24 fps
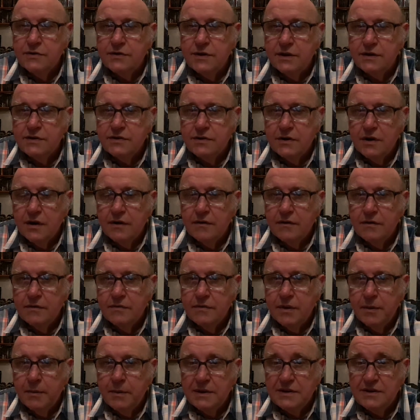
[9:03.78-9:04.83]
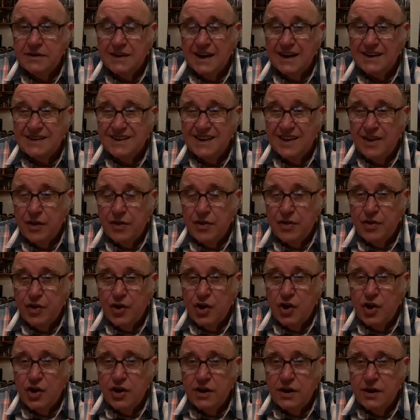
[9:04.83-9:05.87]
did. So this is actually the
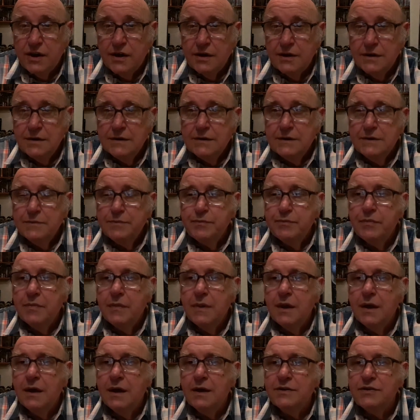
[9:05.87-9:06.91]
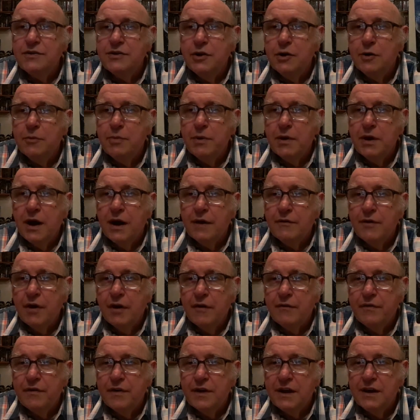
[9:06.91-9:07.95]
third steelbook I've
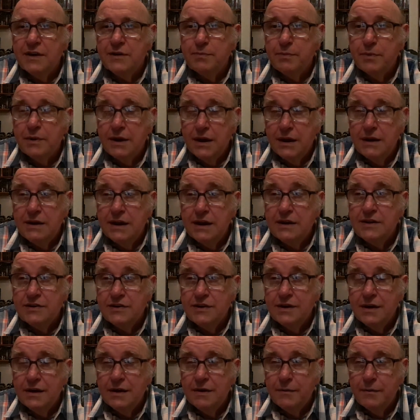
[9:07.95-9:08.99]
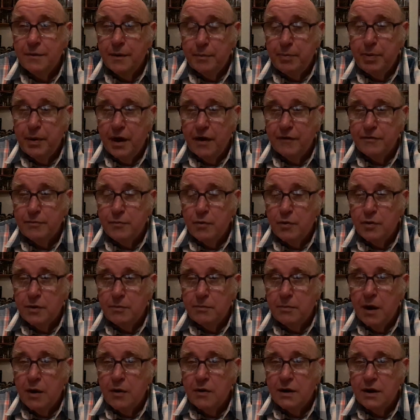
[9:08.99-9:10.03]
got for this. But it did, apart from all the
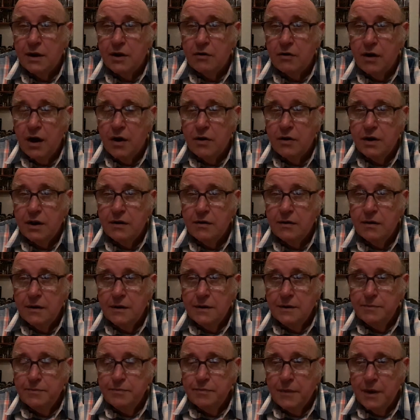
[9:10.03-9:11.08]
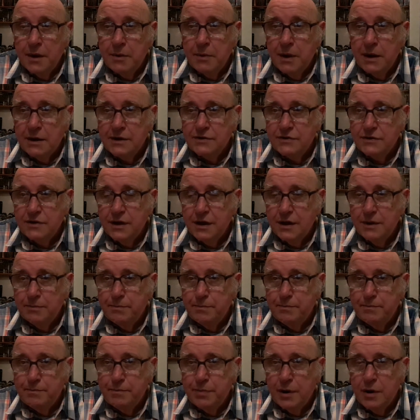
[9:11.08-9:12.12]
moaning and groaning amongst the
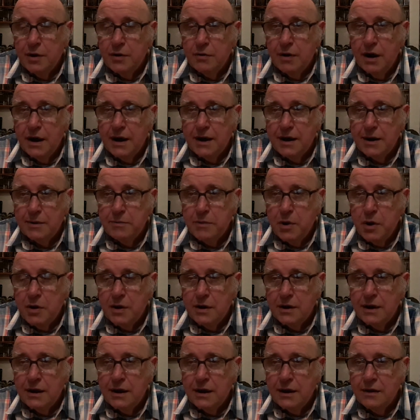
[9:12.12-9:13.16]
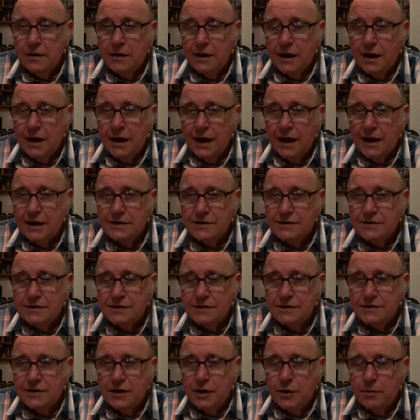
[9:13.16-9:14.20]
Blu-ray community that
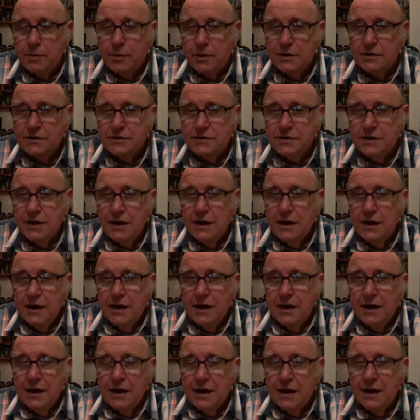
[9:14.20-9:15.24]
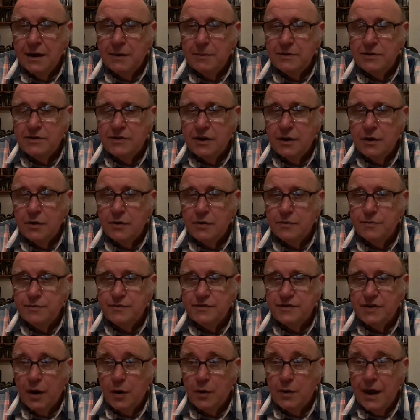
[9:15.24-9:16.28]
collects steelbooks, it's still
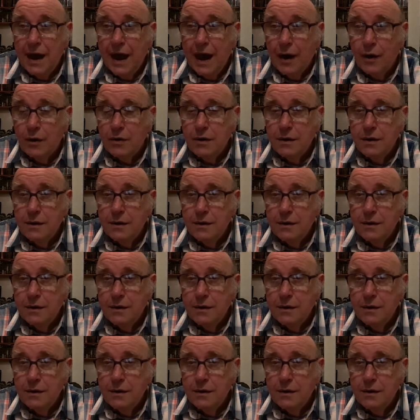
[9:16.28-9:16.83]
sold out.